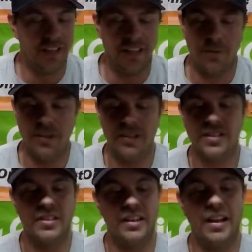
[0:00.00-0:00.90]
it, I mean, this
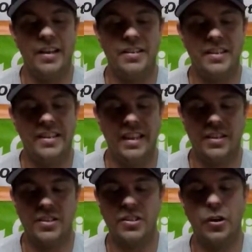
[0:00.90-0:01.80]
is a nice,
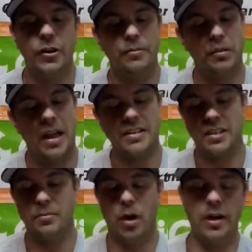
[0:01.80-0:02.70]
thick, sturdy
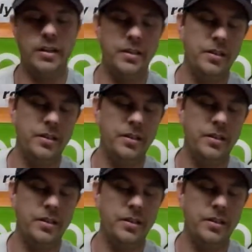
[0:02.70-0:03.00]
plastic body.